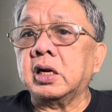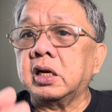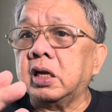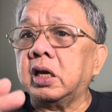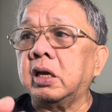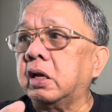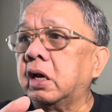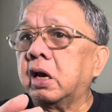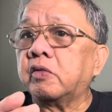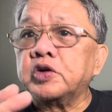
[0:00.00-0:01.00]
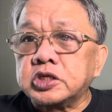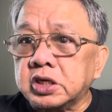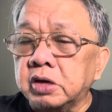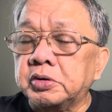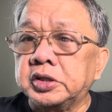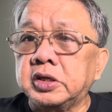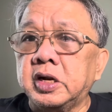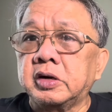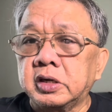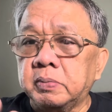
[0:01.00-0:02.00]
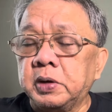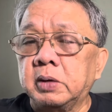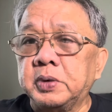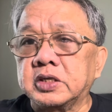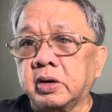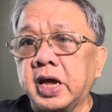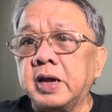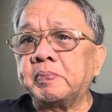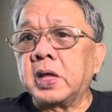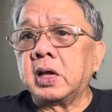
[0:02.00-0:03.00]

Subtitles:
the food security there in the Philippines. Okay?